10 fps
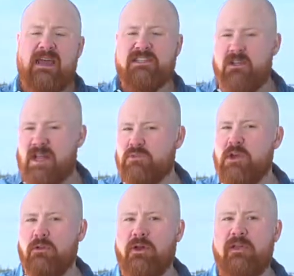And so that's what
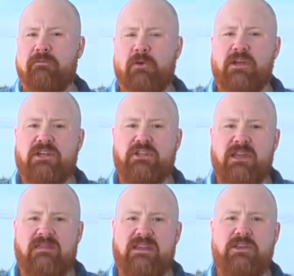you're looking for
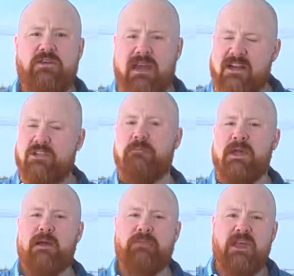initially. And then you can actually pick
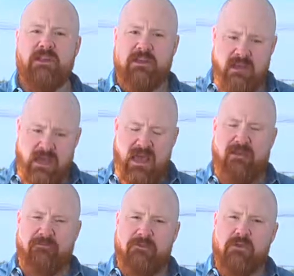up the onion and
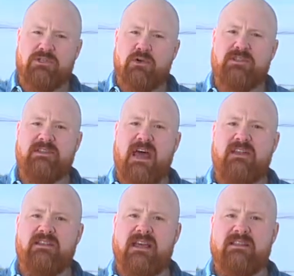feel towards that
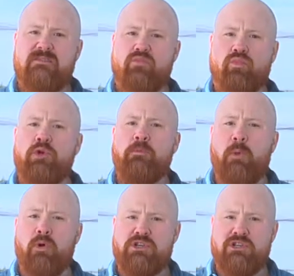root
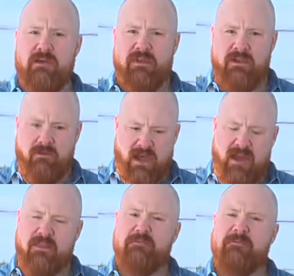portion of it, you know, kind
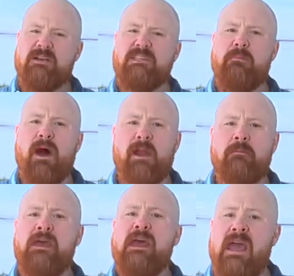of the fuzzy bottom.
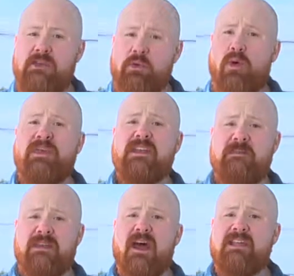And you want that to
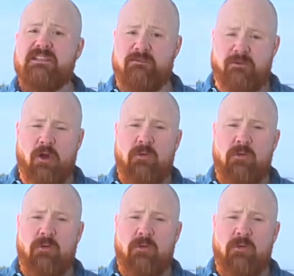be nice and firm.